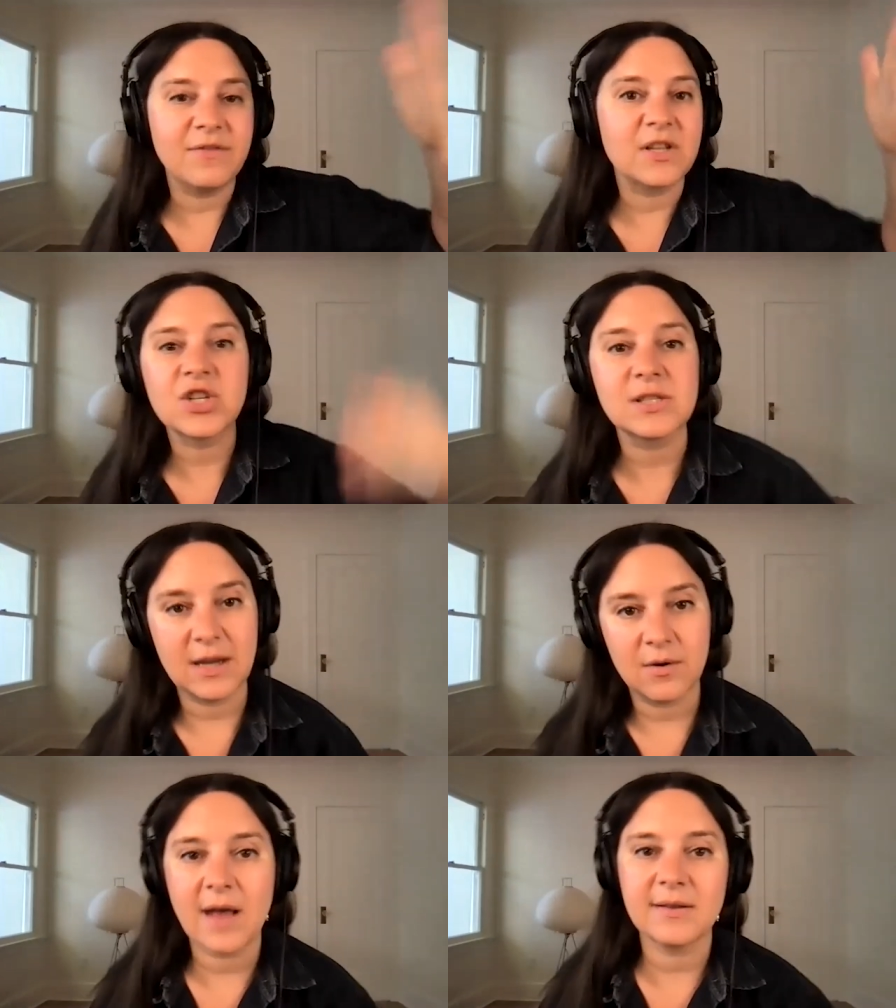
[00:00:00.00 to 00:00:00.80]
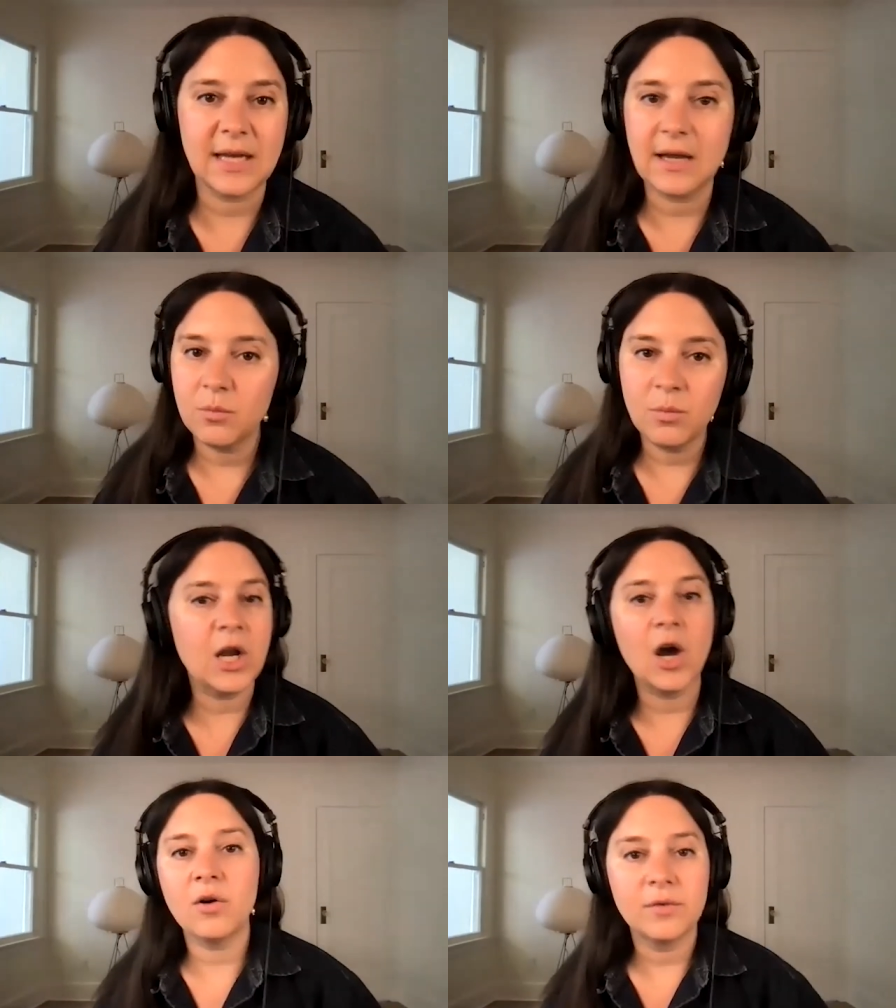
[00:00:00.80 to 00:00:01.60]
vicious neo-Nazi. We
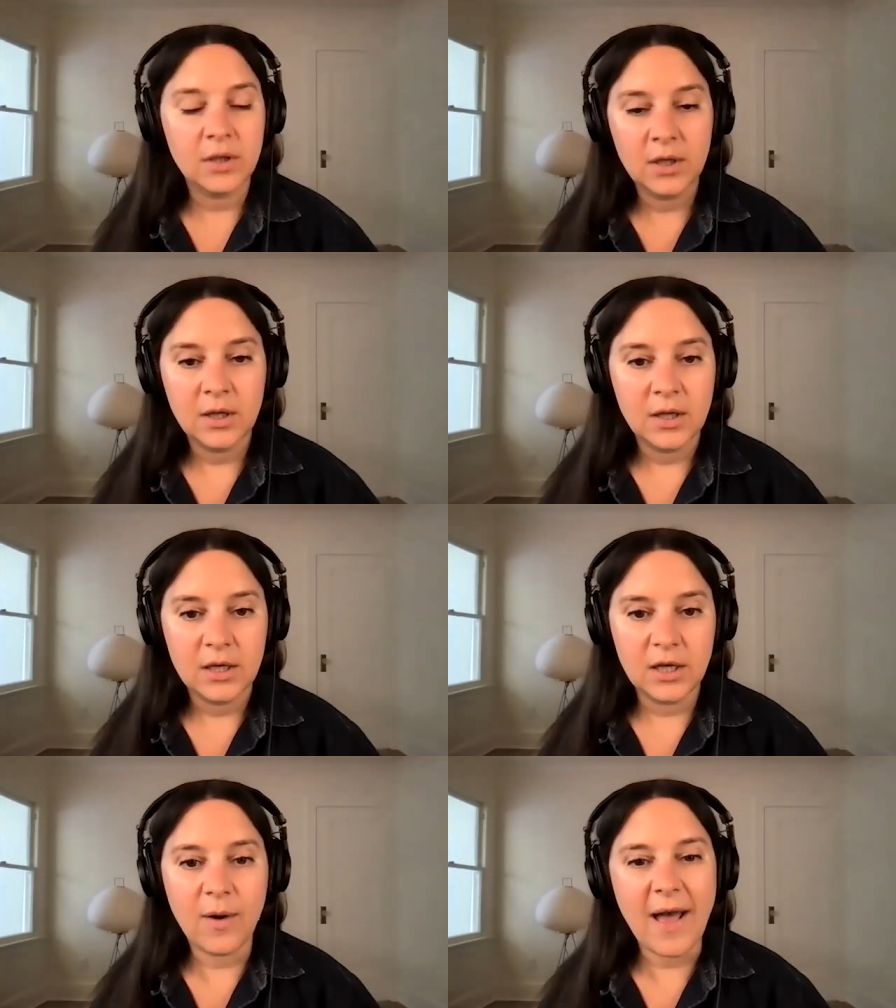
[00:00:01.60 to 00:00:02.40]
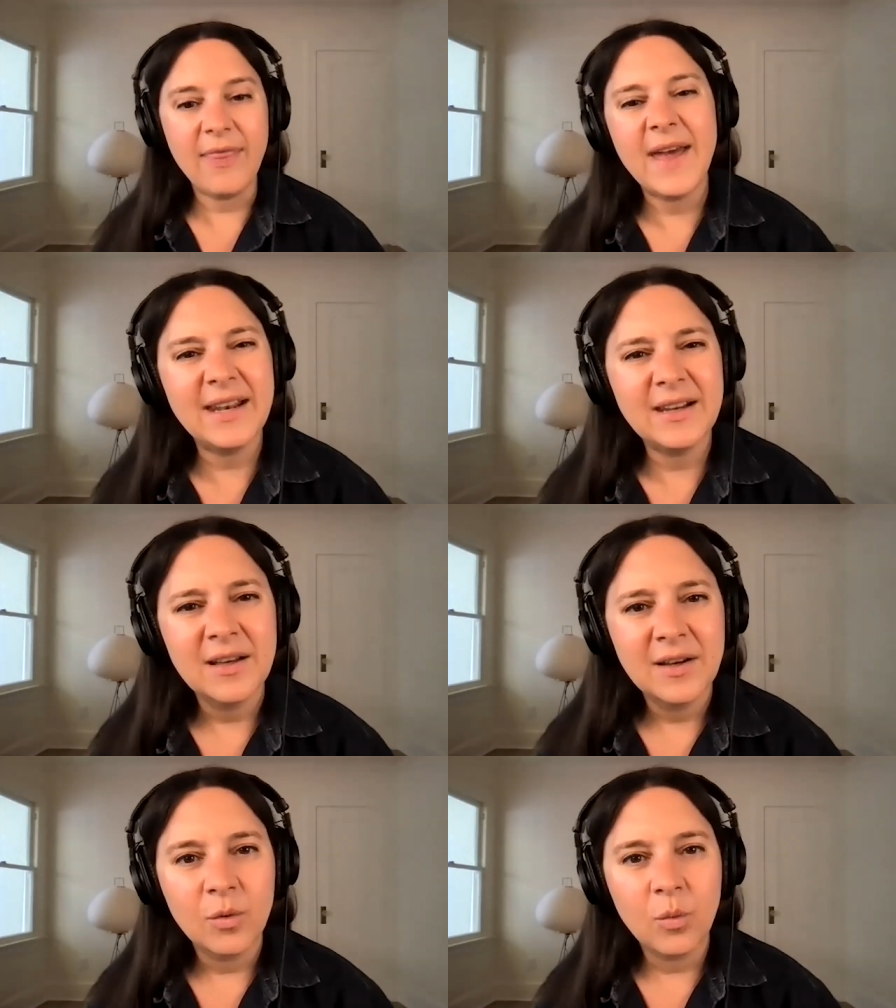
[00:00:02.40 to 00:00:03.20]
know you know, and
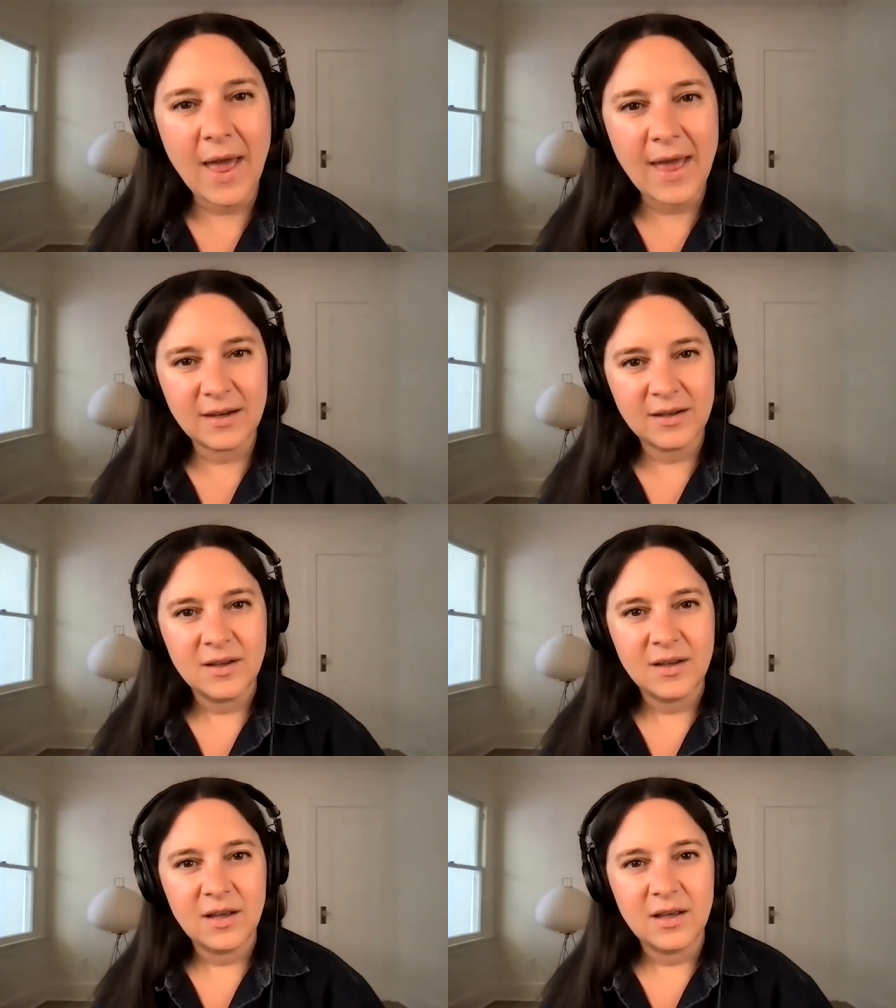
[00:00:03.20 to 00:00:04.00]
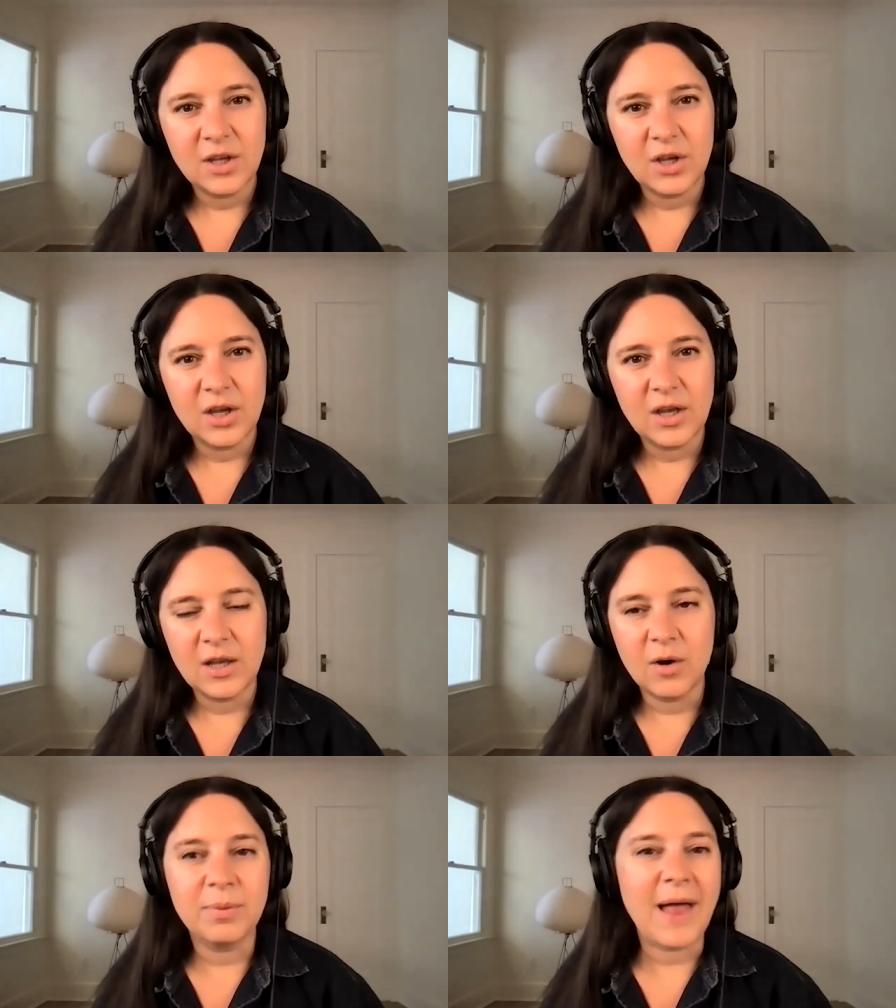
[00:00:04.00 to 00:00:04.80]
then when,
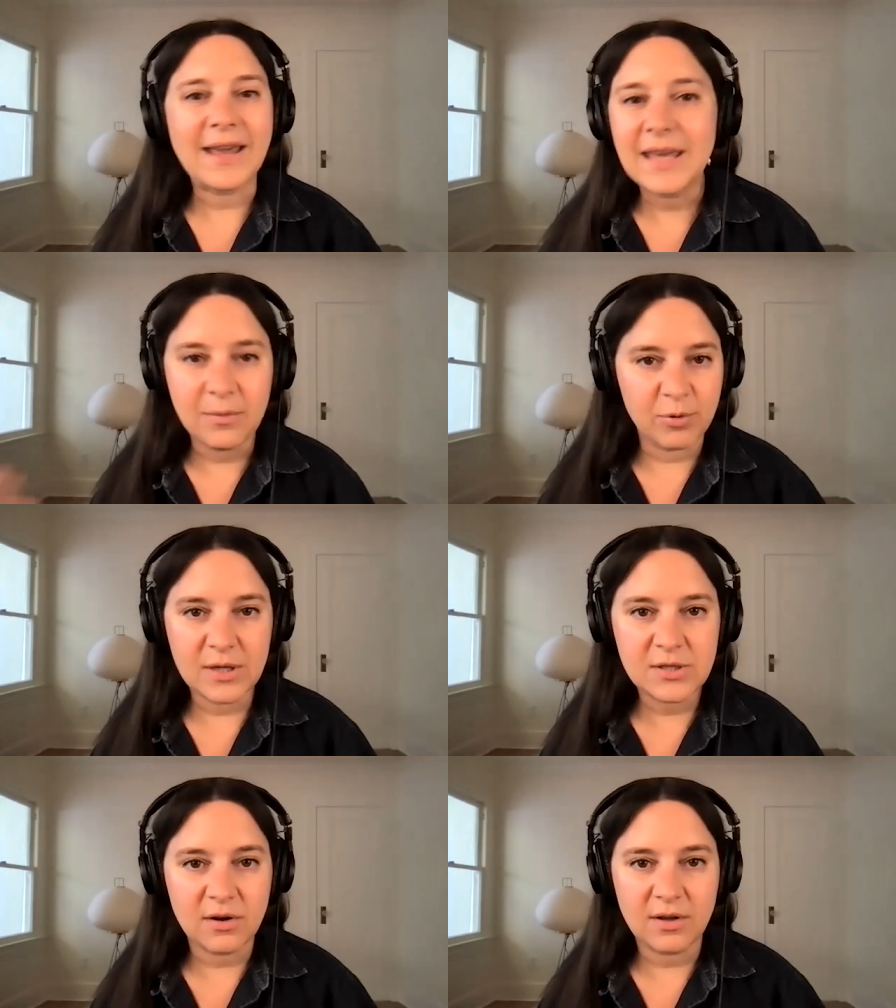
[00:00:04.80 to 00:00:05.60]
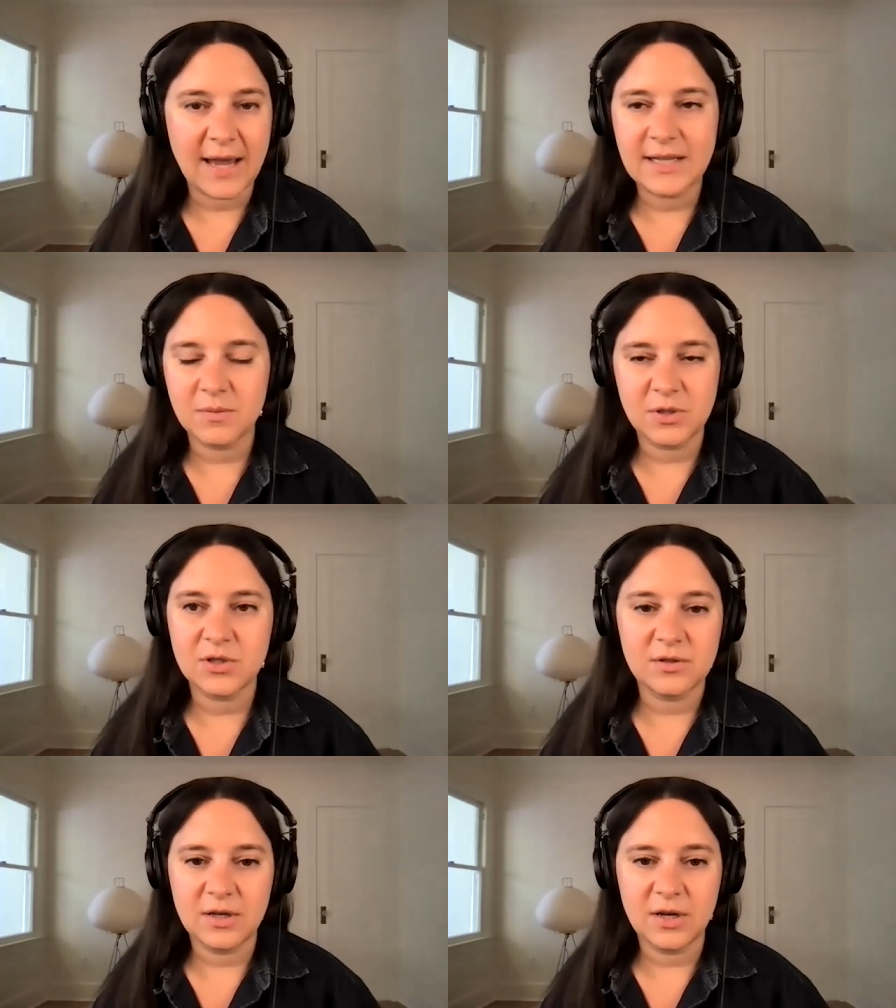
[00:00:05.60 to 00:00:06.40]
you know, black Hebrew Israelites,
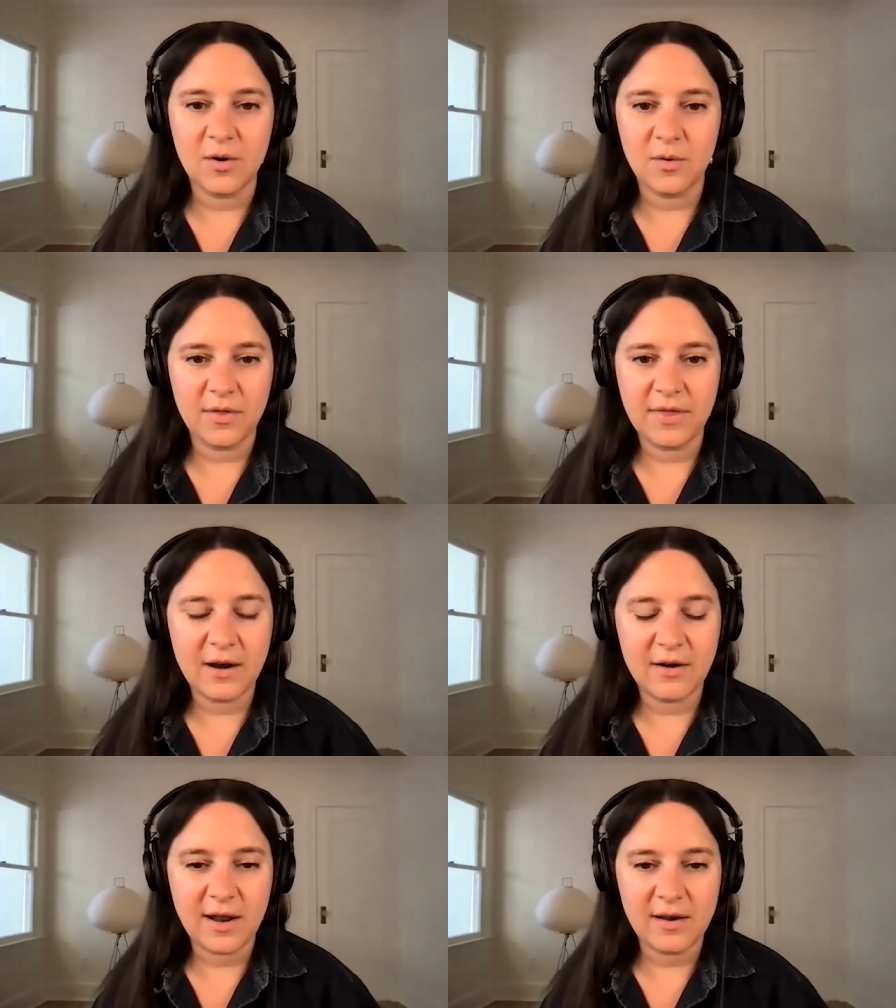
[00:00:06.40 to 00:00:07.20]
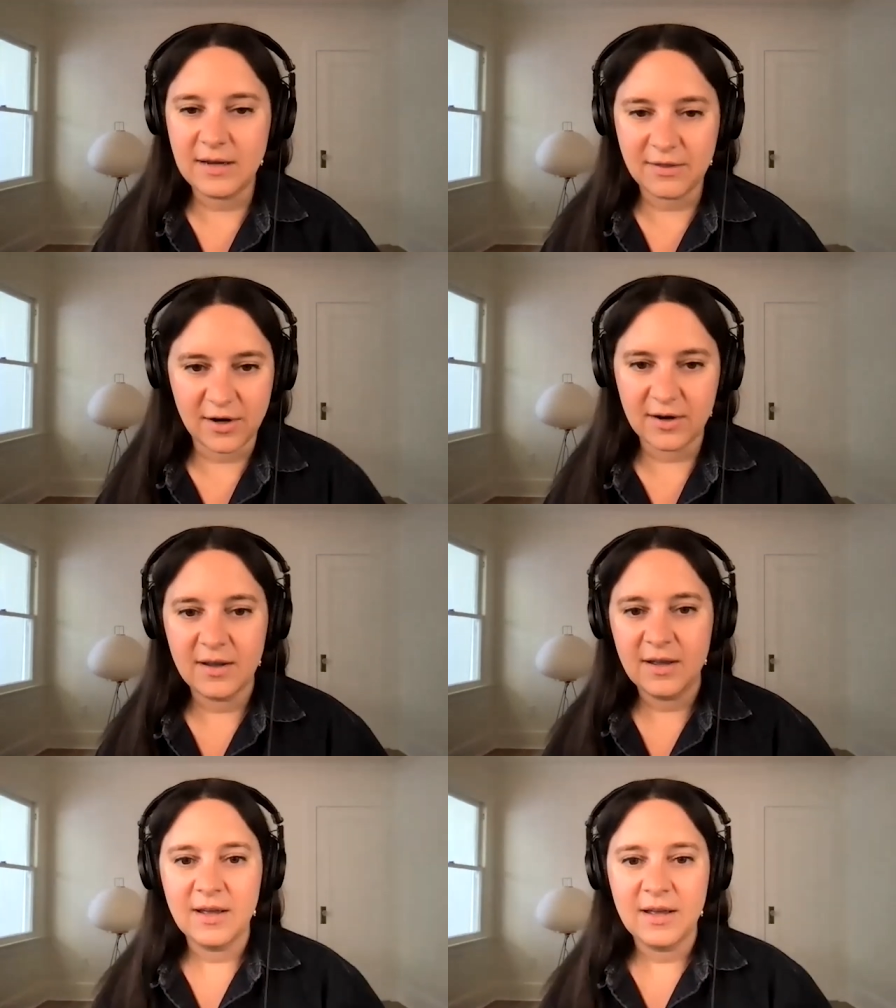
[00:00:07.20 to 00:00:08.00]
which, you know, they are not
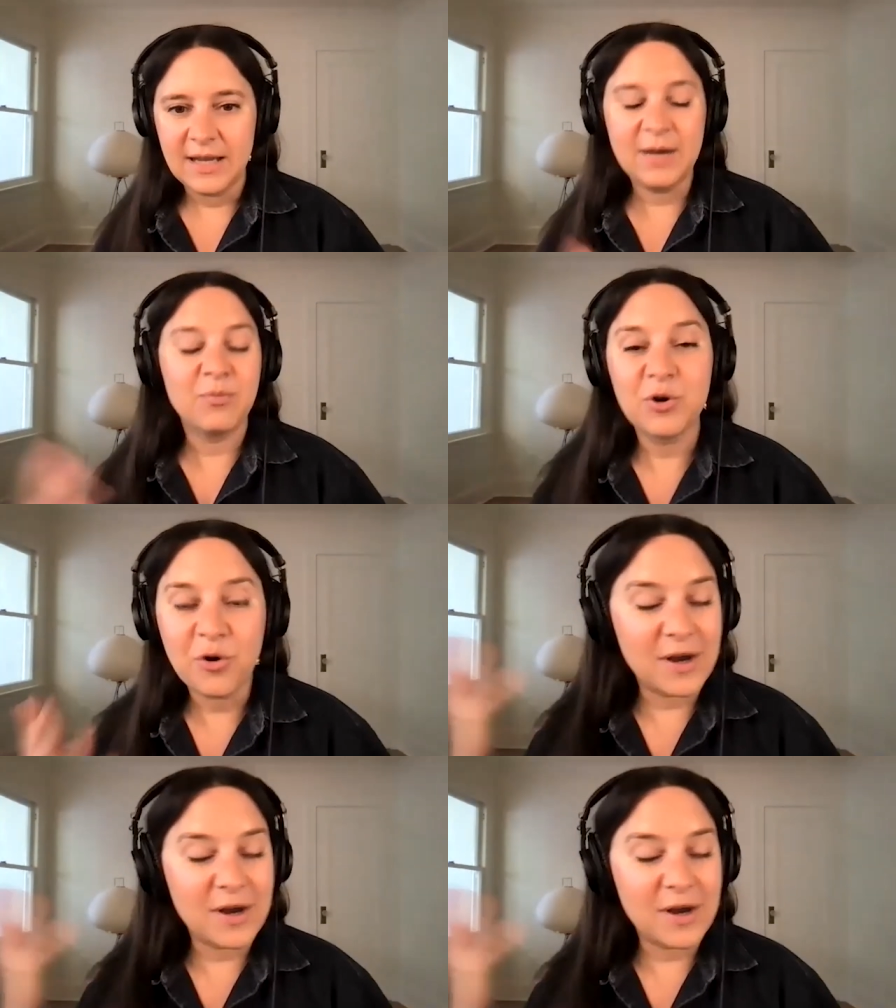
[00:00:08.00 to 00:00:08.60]
neither Hebrew nor